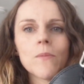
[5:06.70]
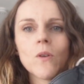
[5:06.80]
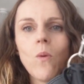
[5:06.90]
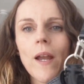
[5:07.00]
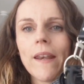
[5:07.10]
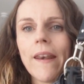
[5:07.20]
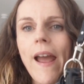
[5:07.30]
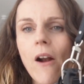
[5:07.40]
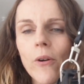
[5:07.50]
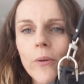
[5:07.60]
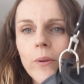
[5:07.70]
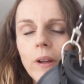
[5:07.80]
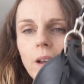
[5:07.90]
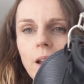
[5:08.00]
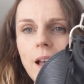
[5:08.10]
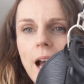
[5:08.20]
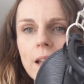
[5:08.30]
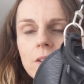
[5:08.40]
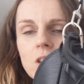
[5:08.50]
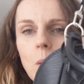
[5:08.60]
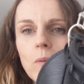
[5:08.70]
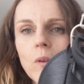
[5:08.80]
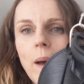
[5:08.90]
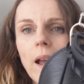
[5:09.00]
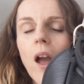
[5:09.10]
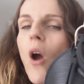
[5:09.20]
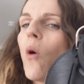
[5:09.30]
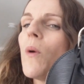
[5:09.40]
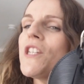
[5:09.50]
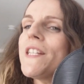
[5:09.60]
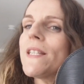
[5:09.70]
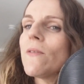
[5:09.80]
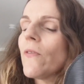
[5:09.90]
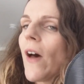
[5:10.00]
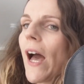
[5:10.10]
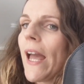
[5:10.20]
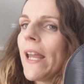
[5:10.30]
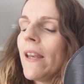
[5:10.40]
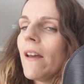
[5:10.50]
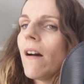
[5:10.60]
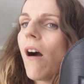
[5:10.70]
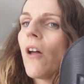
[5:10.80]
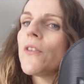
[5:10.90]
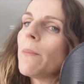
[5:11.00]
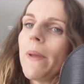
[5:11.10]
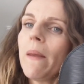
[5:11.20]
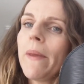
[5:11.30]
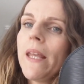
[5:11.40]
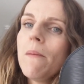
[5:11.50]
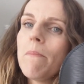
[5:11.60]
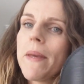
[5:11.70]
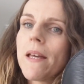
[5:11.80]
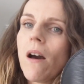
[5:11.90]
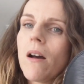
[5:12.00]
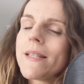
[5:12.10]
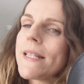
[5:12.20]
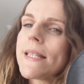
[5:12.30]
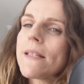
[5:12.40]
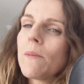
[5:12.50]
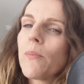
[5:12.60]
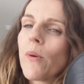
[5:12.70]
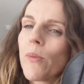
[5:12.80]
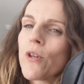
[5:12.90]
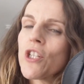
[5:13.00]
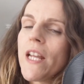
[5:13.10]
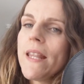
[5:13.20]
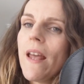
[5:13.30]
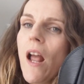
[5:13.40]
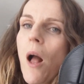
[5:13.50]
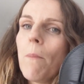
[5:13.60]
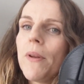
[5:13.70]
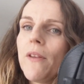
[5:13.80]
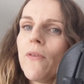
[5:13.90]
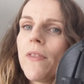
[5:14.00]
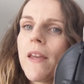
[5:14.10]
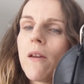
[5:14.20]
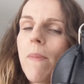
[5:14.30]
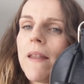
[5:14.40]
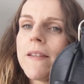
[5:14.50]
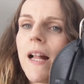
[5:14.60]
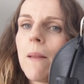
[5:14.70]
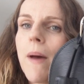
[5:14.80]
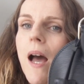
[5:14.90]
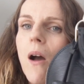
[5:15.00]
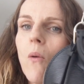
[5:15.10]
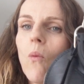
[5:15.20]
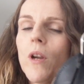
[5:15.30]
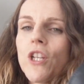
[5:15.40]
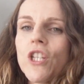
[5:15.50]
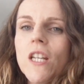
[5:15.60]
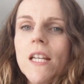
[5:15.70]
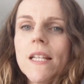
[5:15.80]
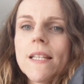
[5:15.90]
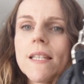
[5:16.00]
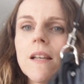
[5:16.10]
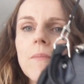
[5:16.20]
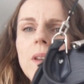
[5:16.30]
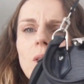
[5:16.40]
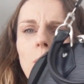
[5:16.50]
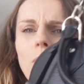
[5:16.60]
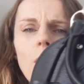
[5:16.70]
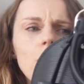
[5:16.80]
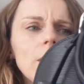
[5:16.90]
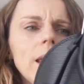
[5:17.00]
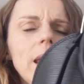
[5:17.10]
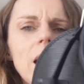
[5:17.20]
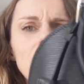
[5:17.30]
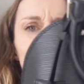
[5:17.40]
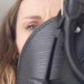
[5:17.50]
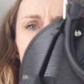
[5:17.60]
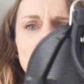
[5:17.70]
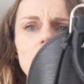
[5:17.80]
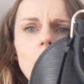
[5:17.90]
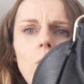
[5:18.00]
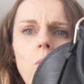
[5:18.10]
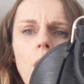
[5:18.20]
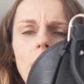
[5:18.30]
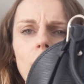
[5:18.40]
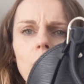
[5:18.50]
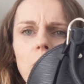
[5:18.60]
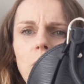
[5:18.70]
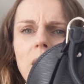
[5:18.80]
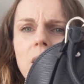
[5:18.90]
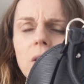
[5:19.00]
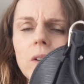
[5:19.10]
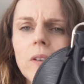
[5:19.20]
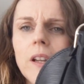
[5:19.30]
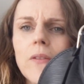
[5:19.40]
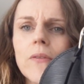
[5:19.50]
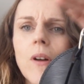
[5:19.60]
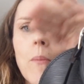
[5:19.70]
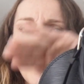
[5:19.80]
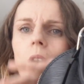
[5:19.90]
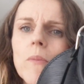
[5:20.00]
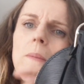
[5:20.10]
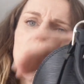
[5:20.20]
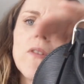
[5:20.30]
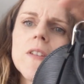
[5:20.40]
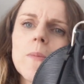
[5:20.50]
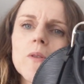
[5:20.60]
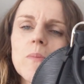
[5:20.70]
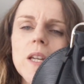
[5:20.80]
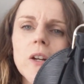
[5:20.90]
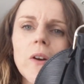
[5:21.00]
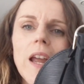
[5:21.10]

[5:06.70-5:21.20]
quite narrow at the top of the bag, which is fine on the BB because it's still proportionate. But if you think about the Alma, which is, you know, probably, I don't know, at least 1/3 bigger, if not more, maybe 50% bigger,